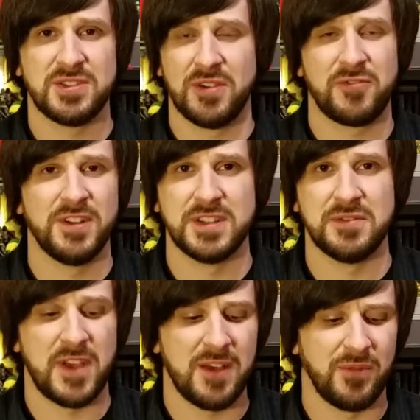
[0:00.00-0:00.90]
to our friends
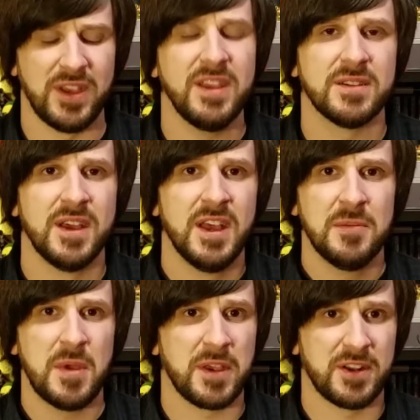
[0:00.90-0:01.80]
and family and
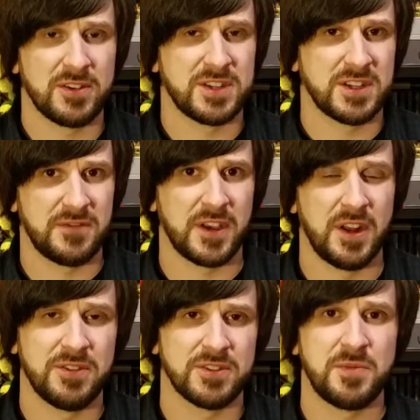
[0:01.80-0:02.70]
maybe get our
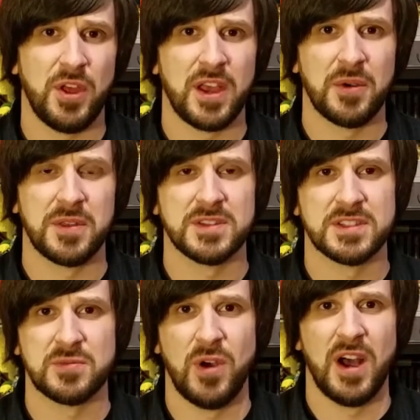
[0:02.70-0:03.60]
significant others playing with
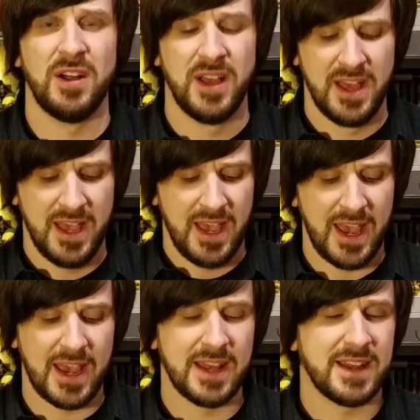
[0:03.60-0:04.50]
us as well.
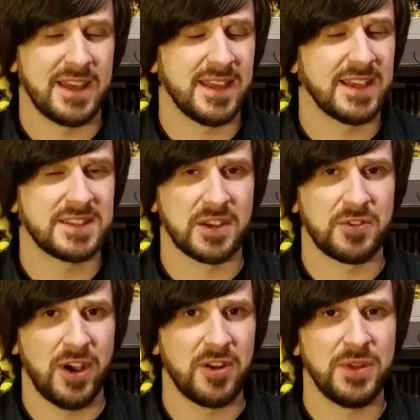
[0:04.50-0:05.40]
And I think it's
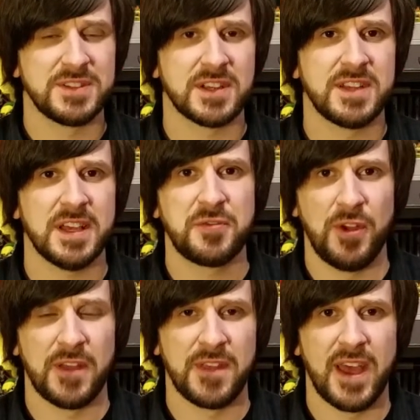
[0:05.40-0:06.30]
incredibly
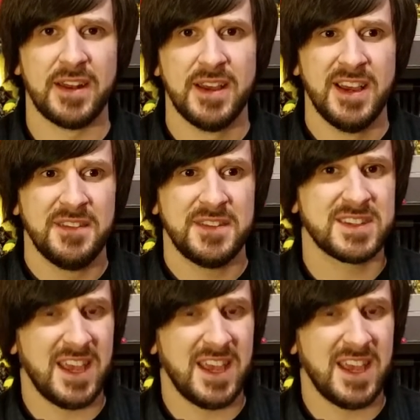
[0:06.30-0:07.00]
successful at that. This